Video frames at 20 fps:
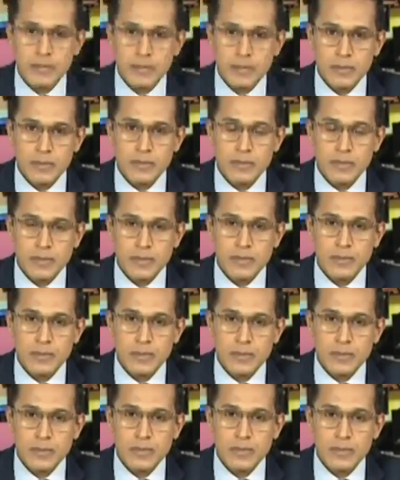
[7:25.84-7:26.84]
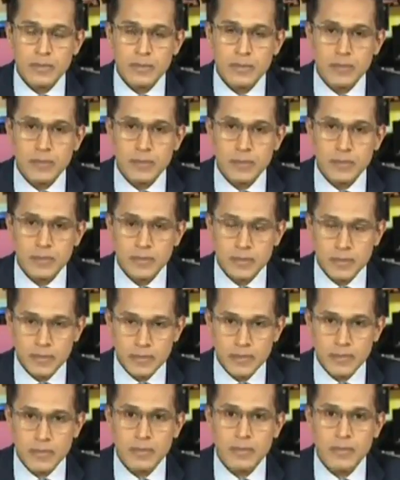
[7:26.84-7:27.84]

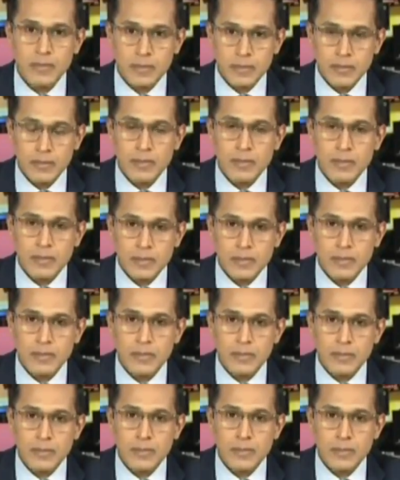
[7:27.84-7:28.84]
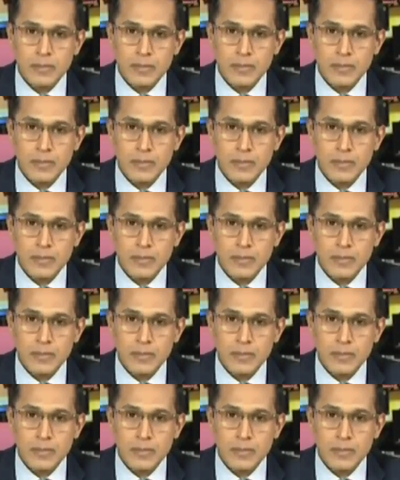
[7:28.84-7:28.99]
The person shown says nothing.